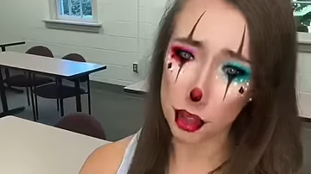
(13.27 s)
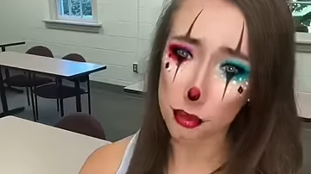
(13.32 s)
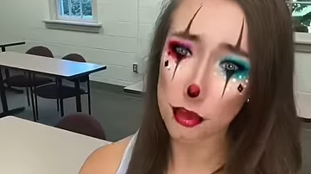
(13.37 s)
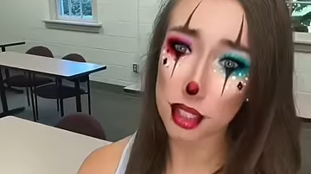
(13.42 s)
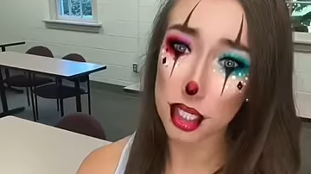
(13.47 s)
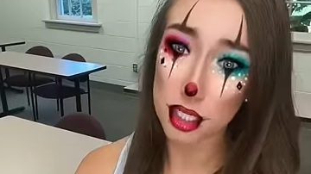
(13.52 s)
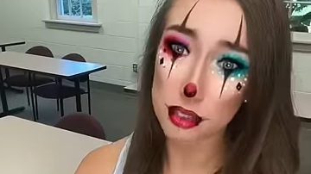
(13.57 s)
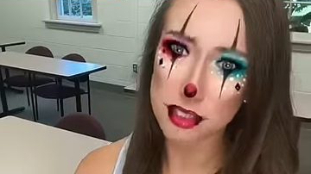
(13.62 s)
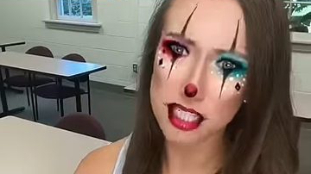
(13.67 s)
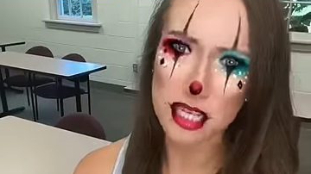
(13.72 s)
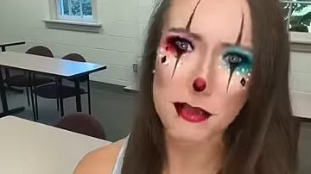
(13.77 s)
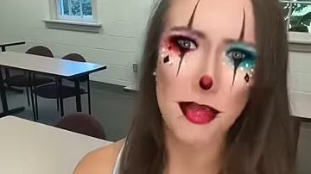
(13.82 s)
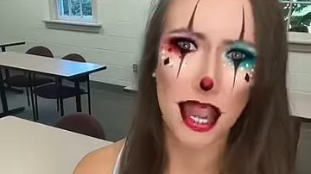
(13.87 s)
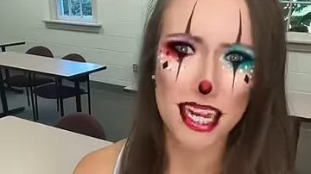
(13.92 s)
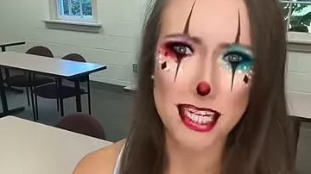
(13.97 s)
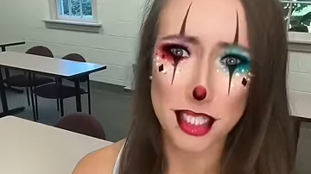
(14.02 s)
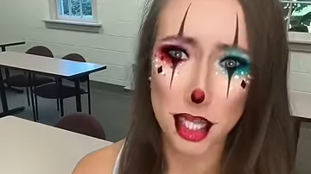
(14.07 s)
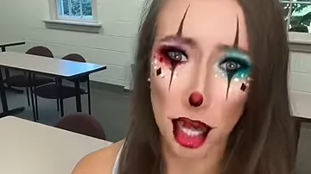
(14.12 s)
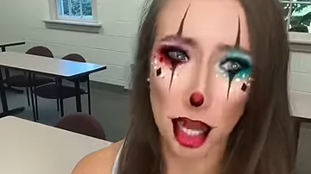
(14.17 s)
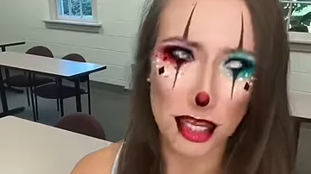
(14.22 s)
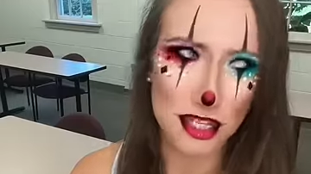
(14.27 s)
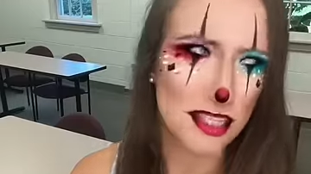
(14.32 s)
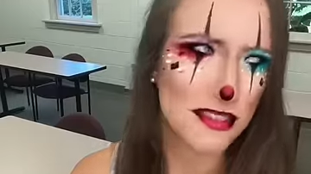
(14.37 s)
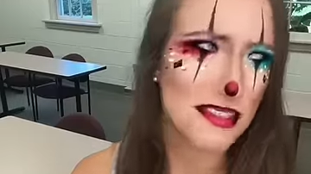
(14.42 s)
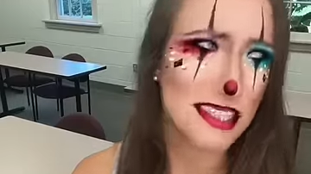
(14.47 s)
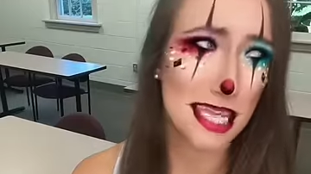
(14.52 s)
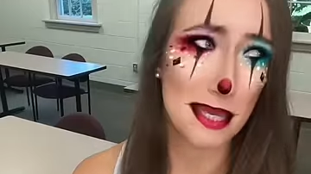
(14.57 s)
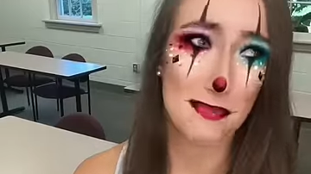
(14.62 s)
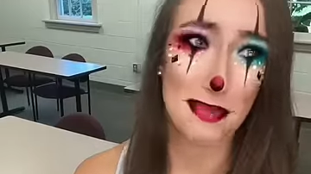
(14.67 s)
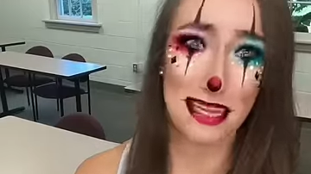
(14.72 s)
accusing my child of
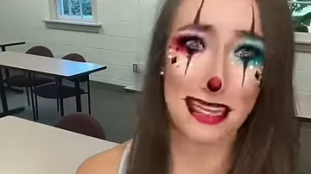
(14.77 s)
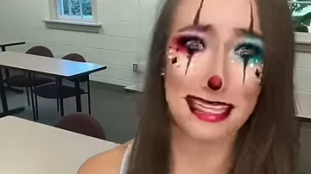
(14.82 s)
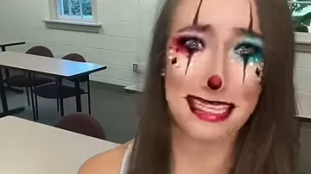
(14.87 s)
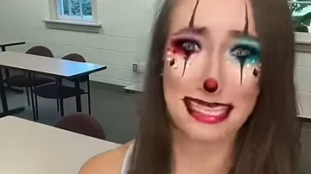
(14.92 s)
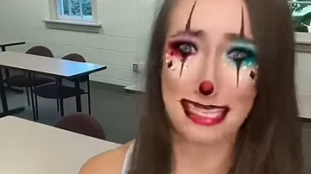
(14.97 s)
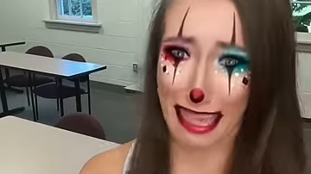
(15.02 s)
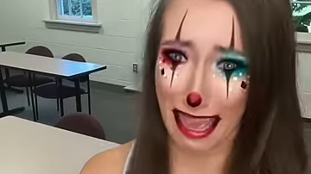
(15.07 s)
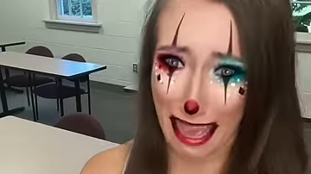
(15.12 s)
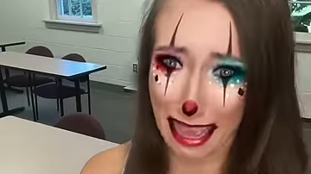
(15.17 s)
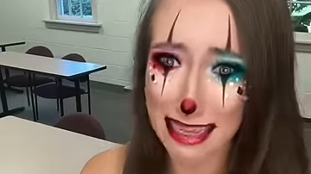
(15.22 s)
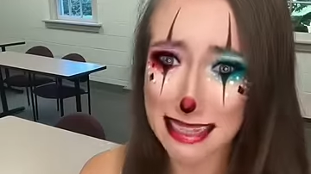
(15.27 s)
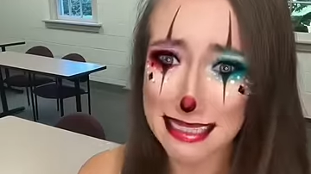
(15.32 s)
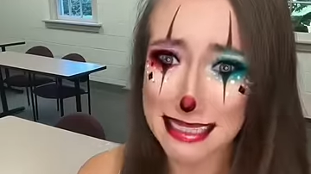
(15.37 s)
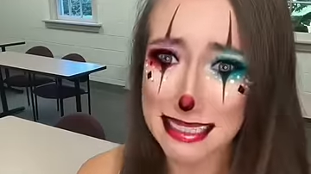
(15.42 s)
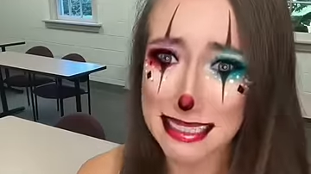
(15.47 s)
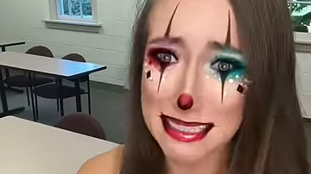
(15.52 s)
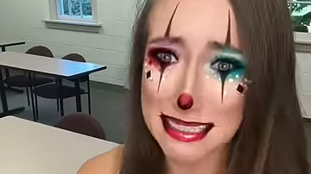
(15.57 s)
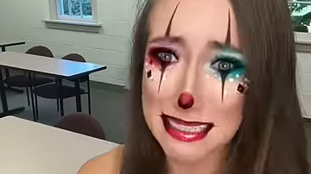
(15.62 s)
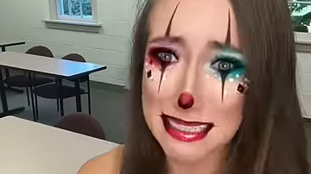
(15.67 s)
skipping class?